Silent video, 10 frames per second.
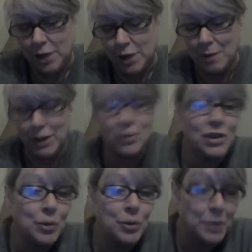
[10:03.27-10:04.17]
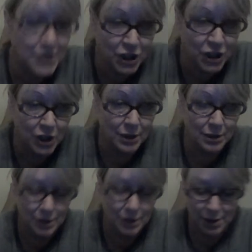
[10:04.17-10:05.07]
you might use a superstition
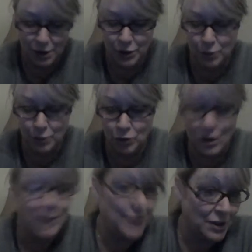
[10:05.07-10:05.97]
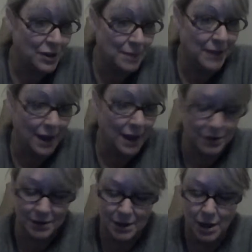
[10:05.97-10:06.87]
to try to figure something out.
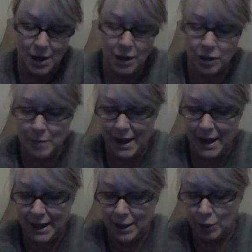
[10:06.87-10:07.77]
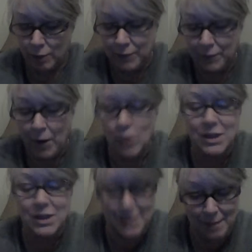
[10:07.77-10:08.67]
You may refer
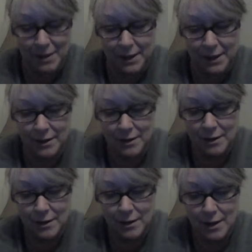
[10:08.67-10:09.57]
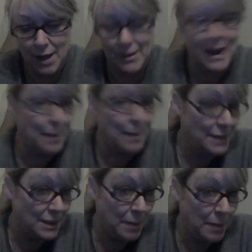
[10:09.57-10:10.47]
to something that happened
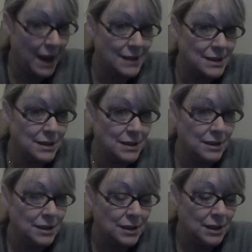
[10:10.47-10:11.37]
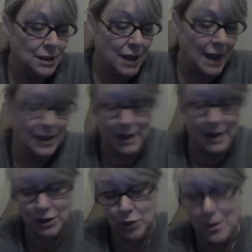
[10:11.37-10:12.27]
in the past
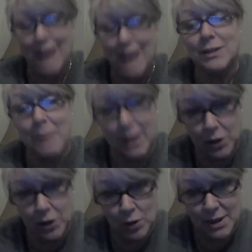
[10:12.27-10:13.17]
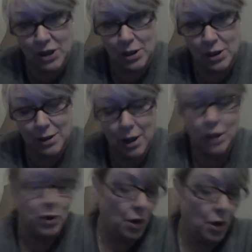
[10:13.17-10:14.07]
and do that to make your decision.
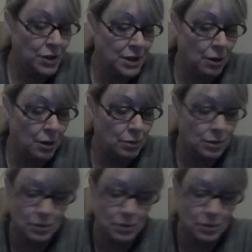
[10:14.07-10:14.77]
You also